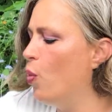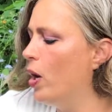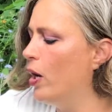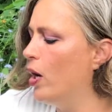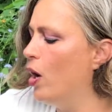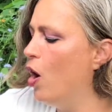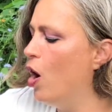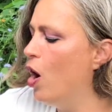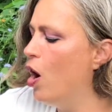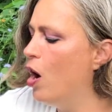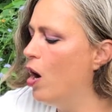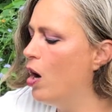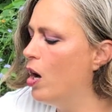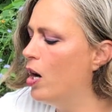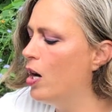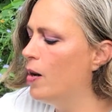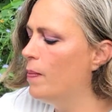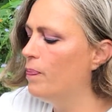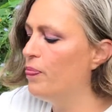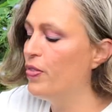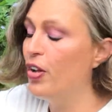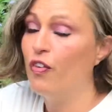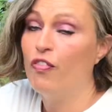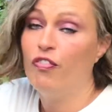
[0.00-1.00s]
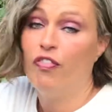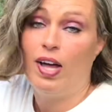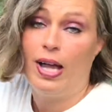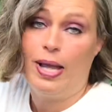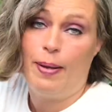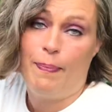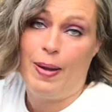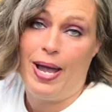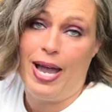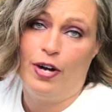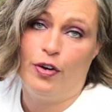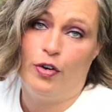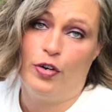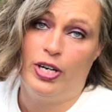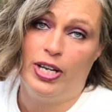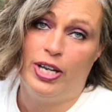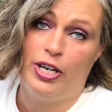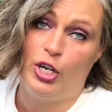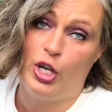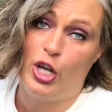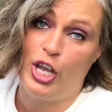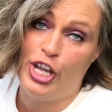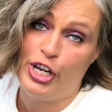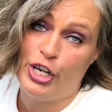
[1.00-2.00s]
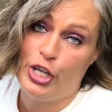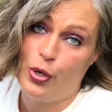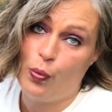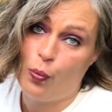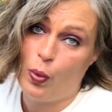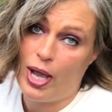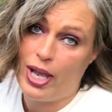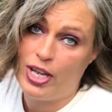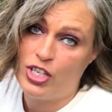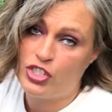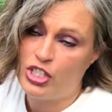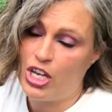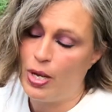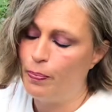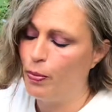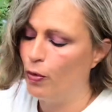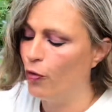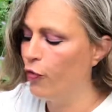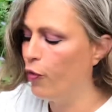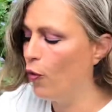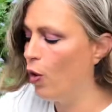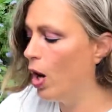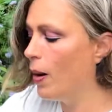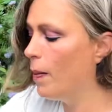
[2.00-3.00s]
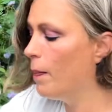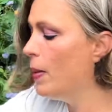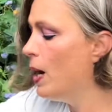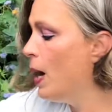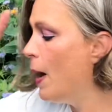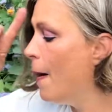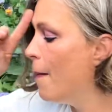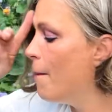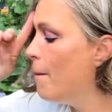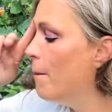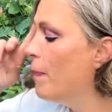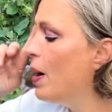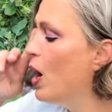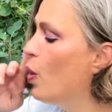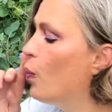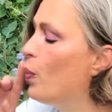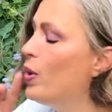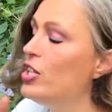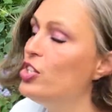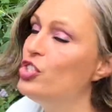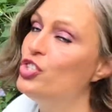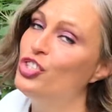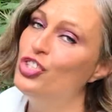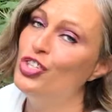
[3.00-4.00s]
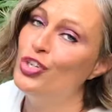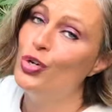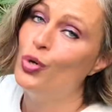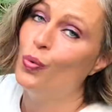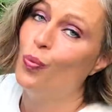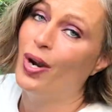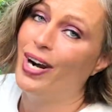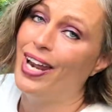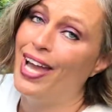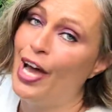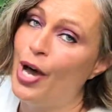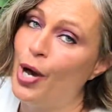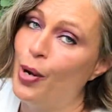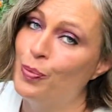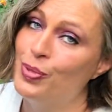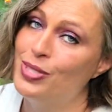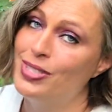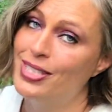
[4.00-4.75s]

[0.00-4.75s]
want to harm their flight pattern in any way, shape, or form, but we do want to help